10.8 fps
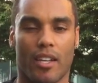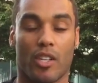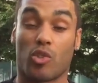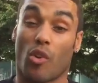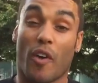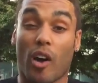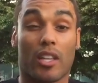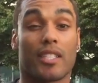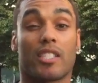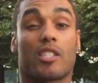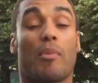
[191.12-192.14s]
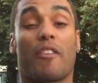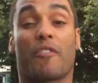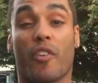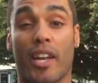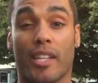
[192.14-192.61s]
So if I would have listened to my
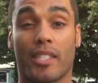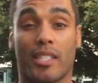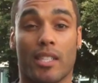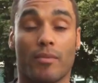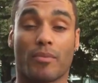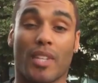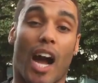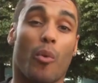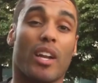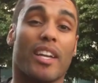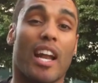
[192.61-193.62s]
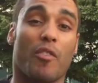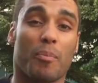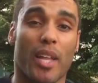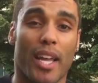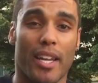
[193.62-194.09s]
friends, I would have never
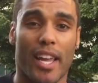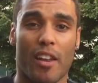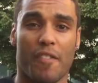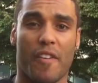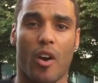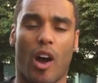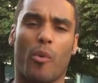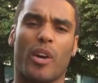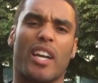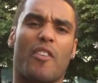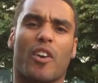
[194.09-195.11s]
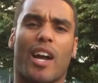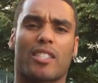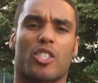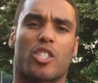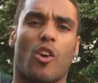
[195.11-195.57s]
played in the NFL. I would have never
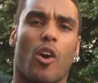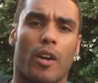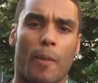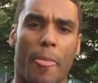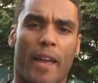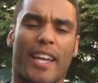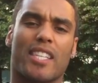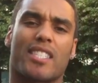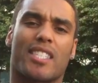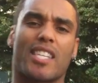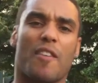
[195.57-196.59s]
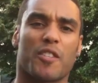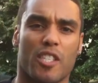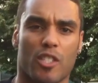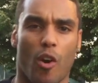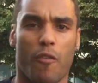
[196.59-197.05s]
got to start against the San
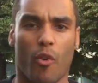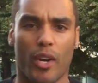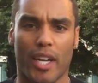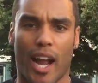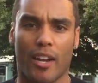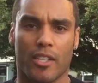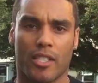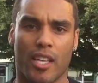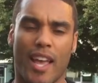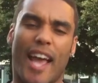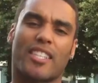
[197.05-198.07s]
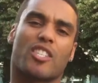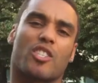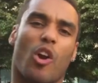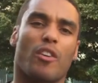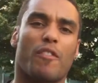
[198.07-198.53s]
Francisco 49ers as a
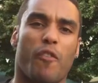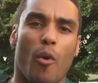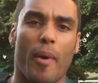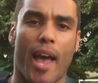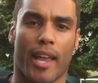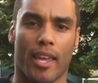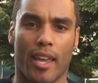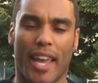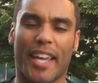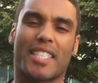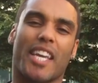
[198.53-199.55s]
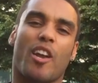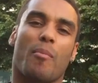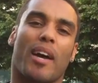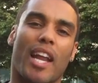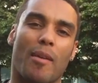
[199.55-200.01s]
starting fullback and get to hear
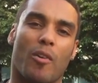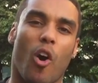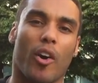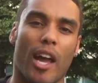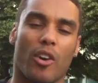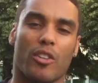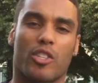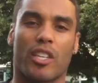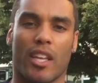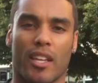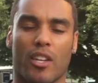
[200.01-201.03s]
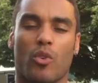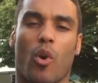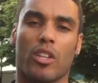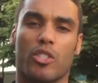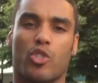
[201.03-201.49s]
my name called out in the New
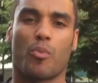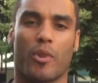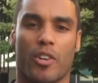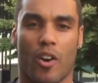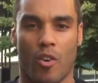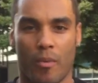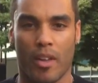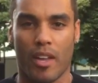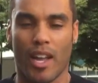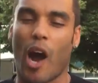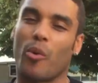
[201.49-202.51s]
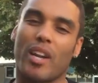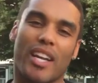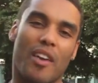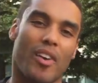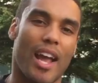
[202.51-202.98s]
Orleans Superdome. I would
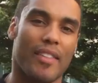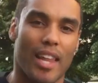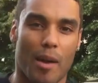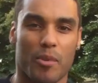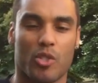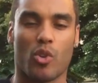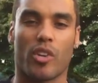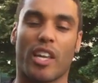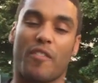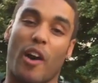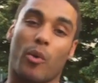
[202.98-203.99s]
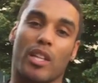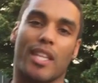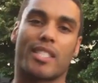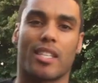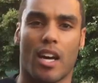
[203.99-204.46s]
have never had that opportunity if I would have
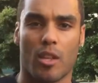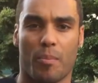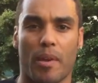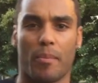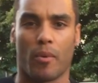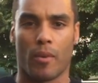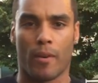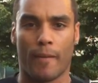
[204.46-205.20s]
listened to other people.